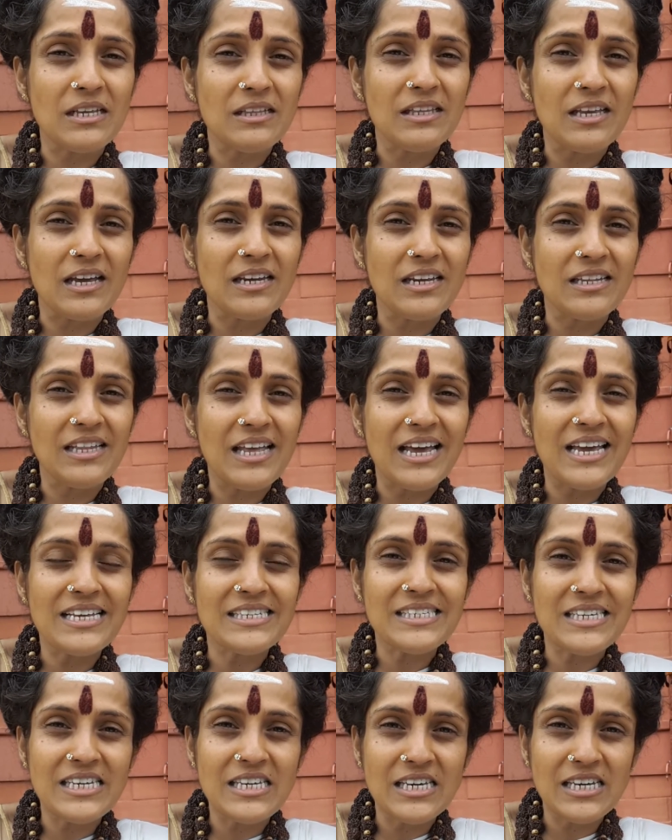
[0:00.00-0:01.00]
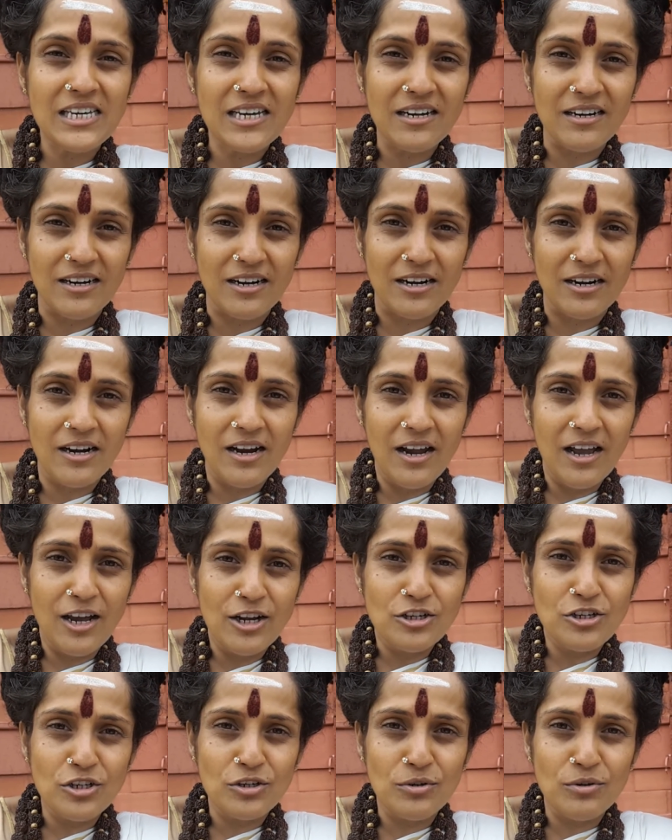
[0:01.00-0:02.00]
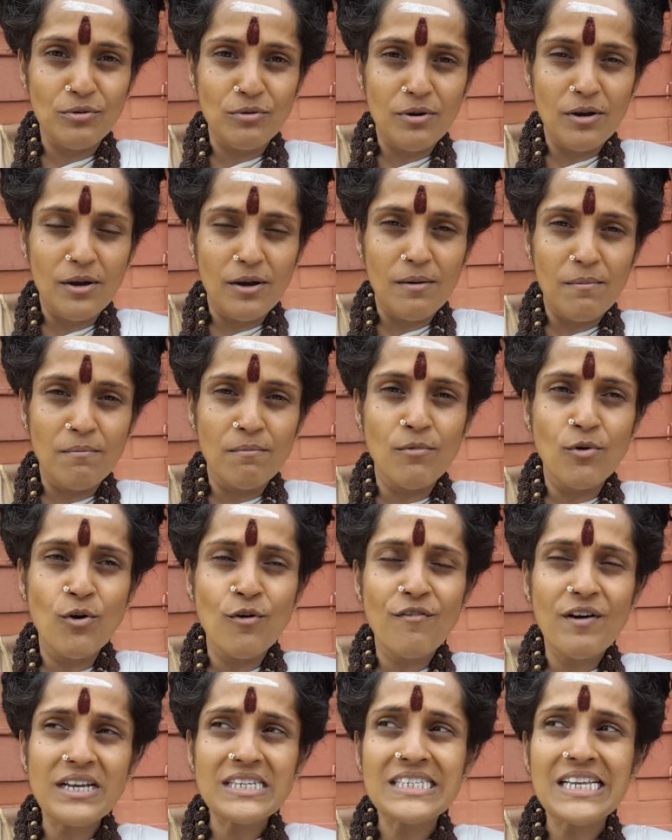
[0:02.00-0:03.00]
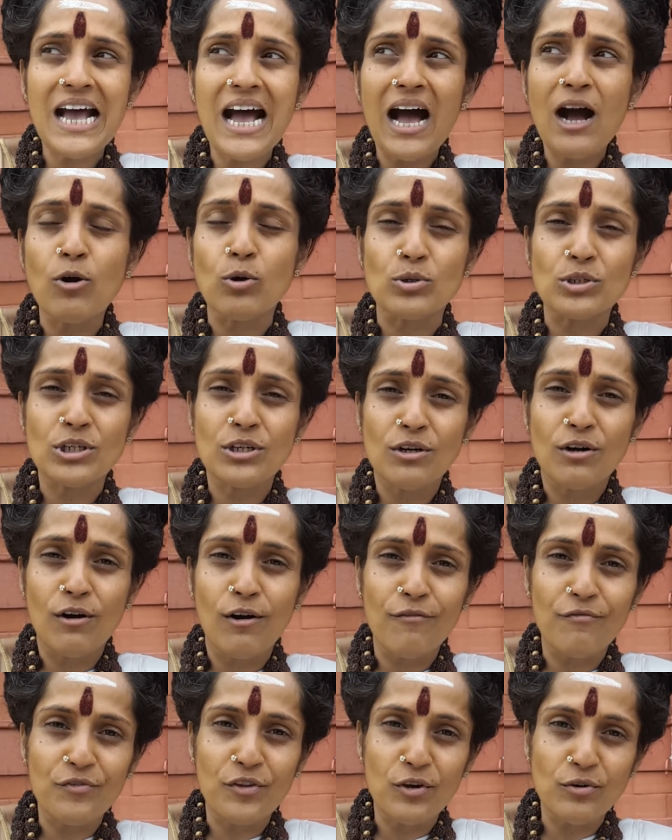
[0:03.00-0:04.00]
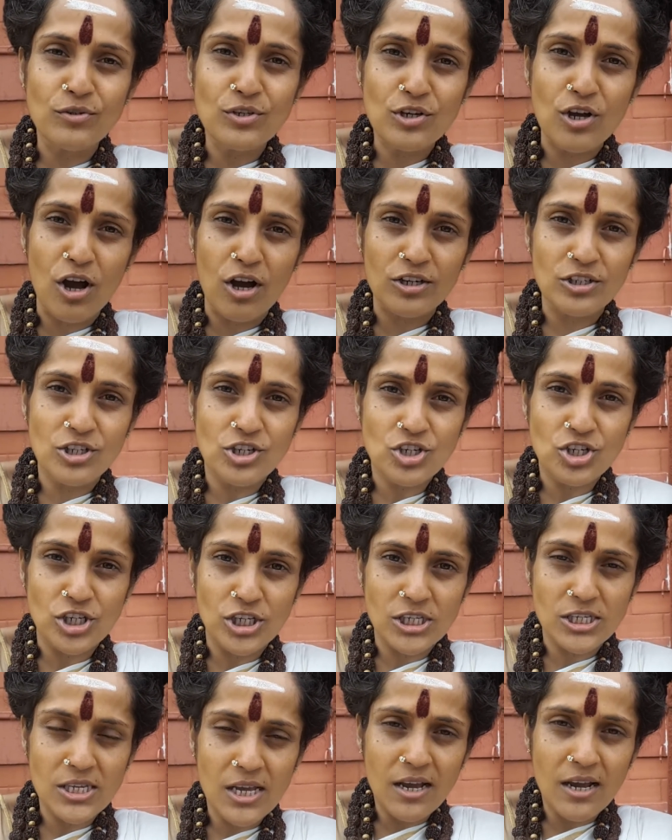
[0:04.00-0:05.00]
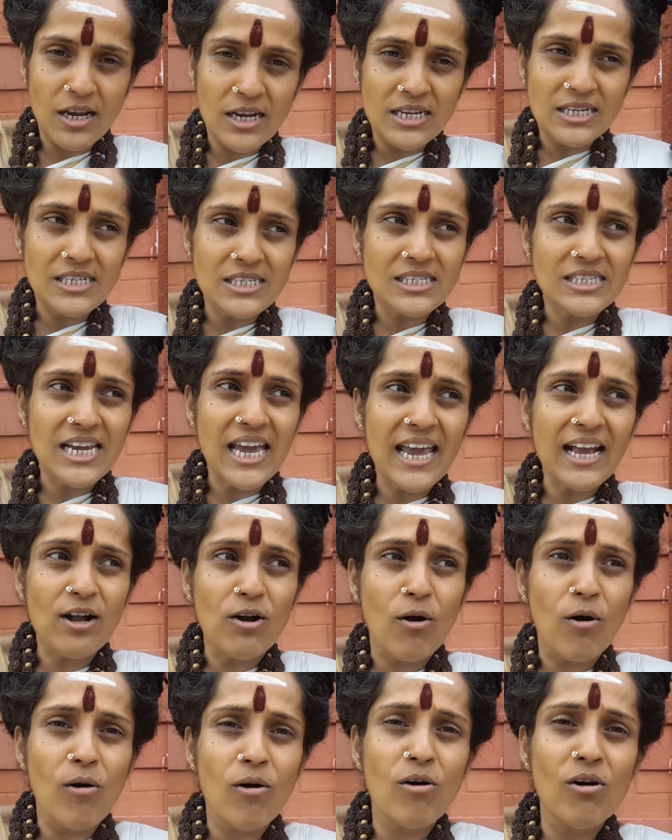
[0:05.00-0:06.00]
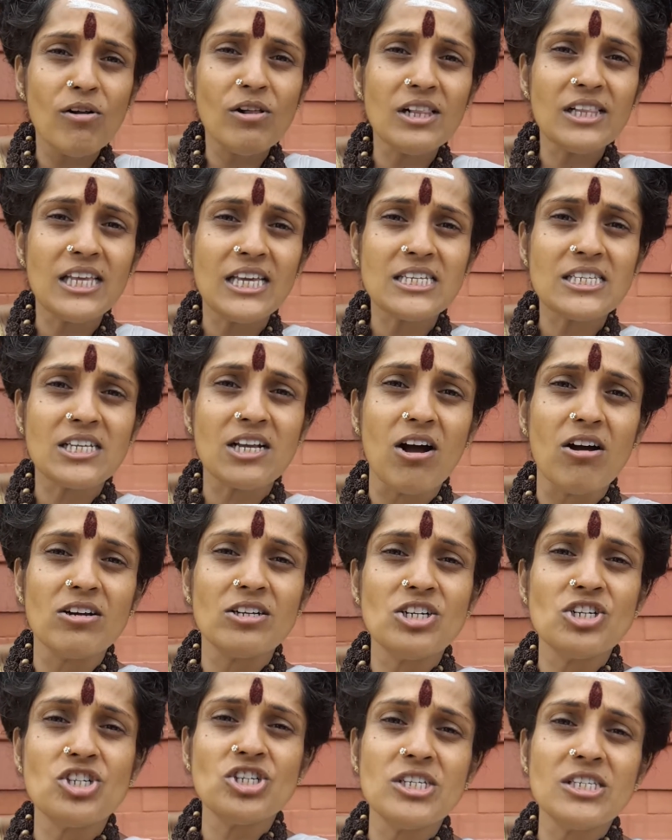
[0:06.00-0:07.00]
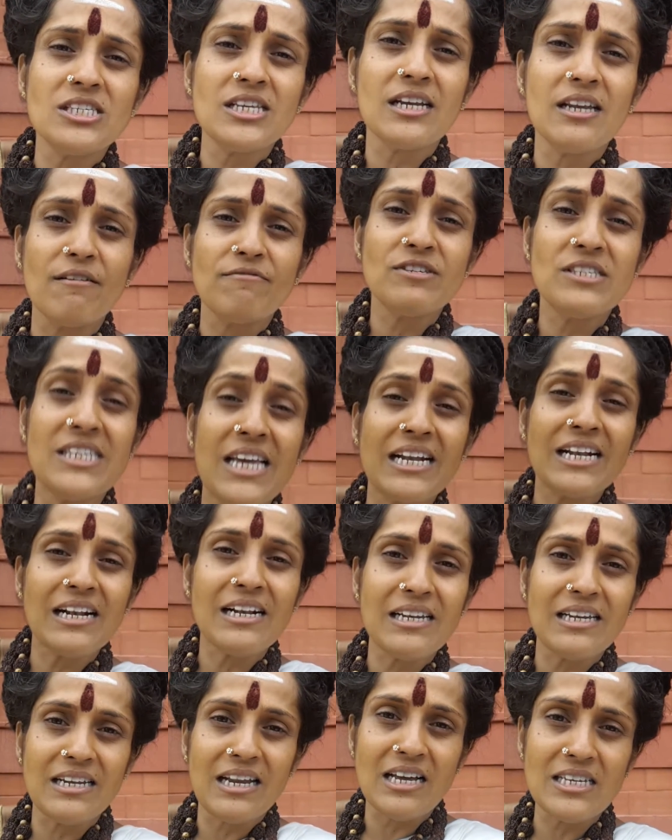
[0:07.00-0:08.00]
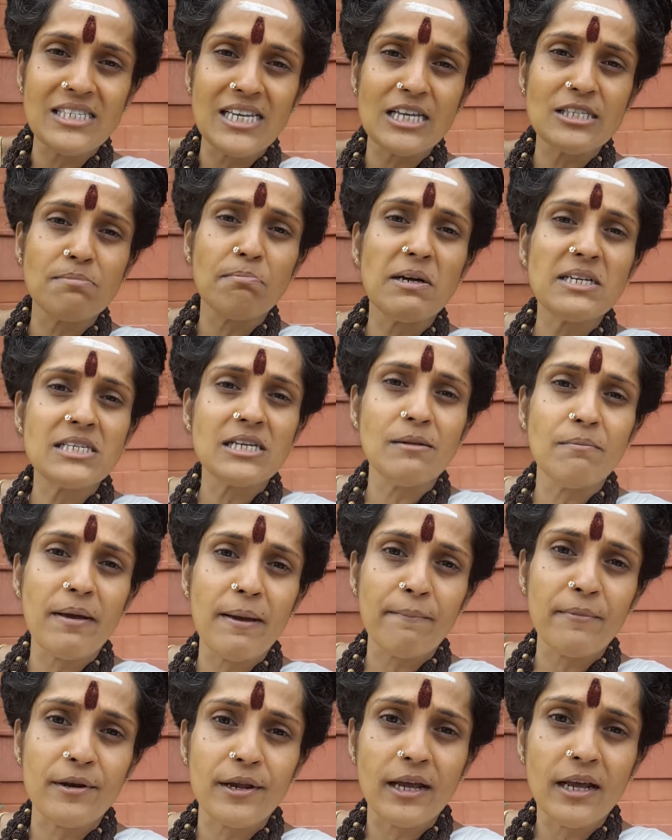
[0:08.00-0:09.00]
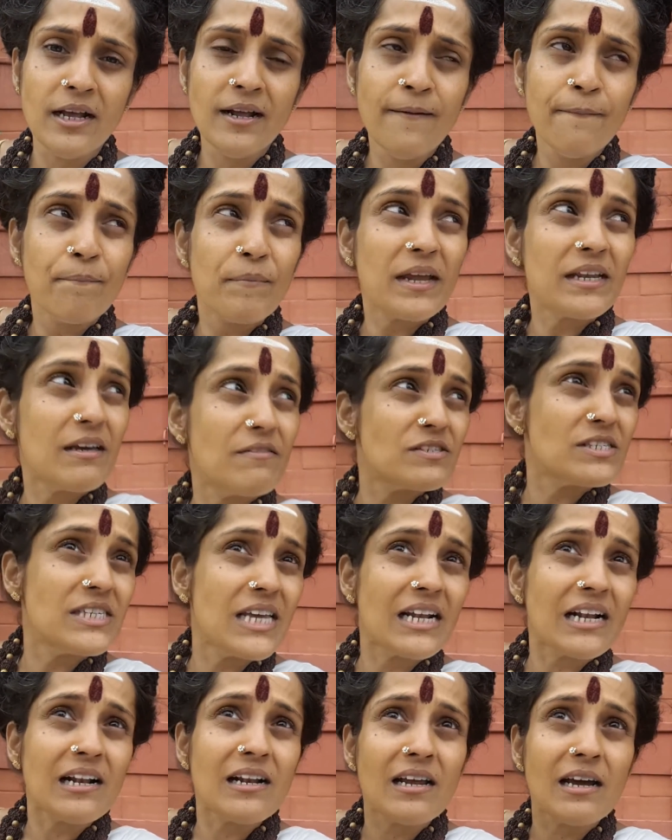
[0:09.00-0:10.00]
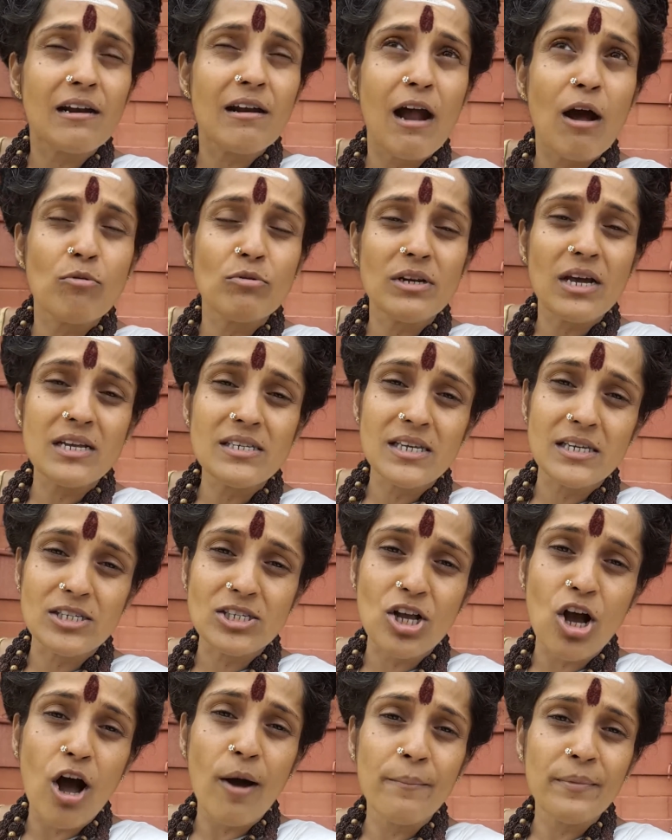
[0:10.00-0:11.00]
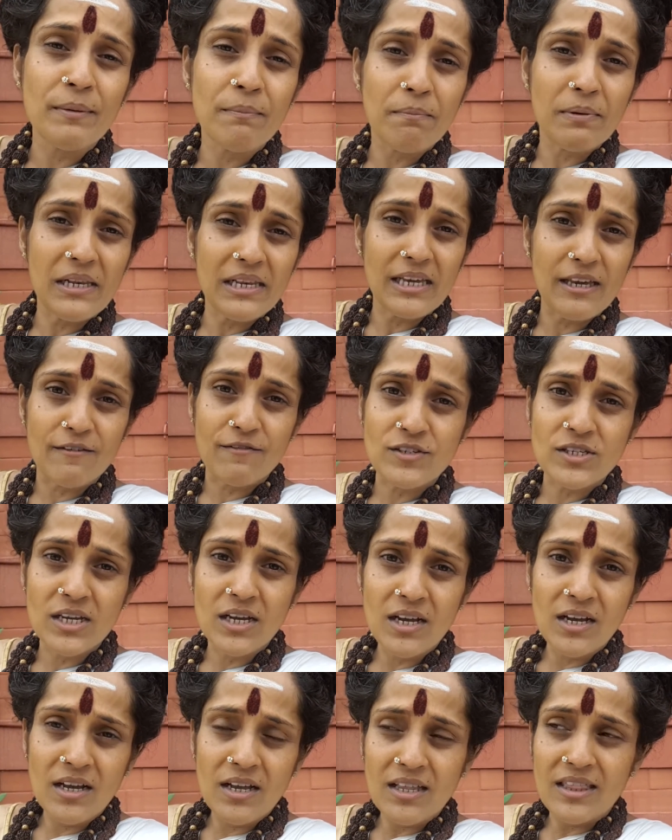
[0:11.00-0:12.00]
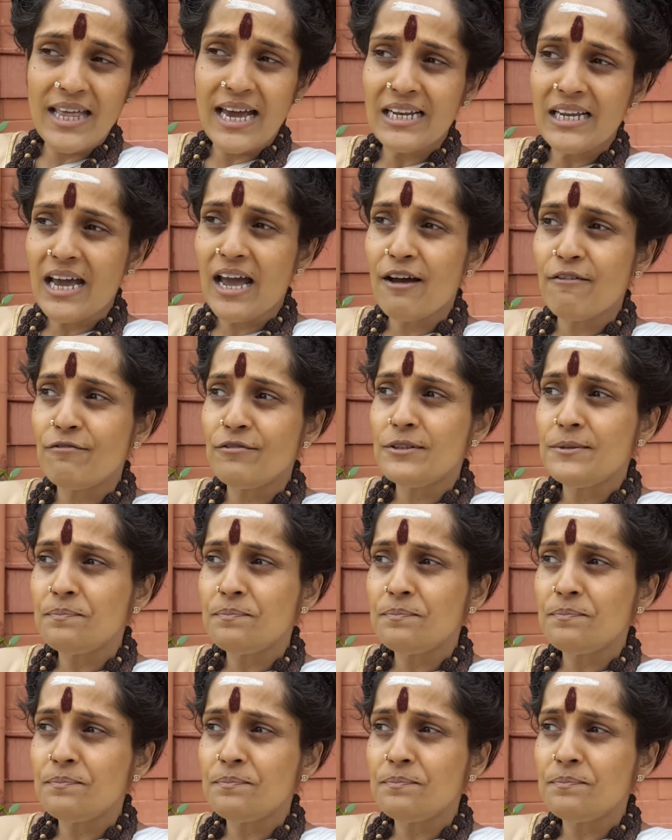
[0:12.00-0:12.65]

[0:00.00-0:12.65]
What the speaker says: Nityananda is here to move us out of those cognitions. Take all these cognitions that have settled in us as muscle memory, that have settled around us as common beliefs, that have